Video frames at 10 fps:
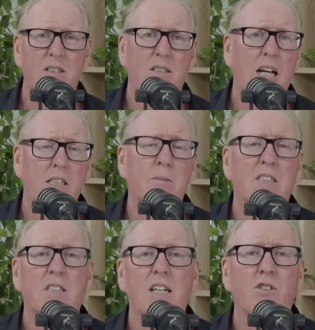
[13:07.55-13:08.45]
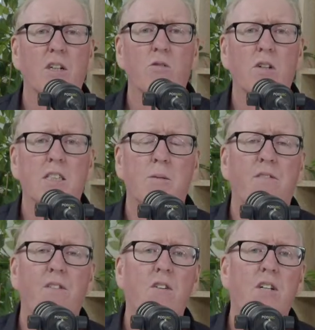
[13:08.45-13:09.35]
customer-centric or
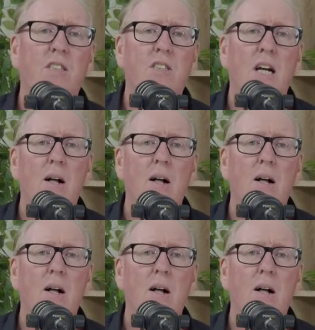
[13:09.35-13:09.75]
customer-focused.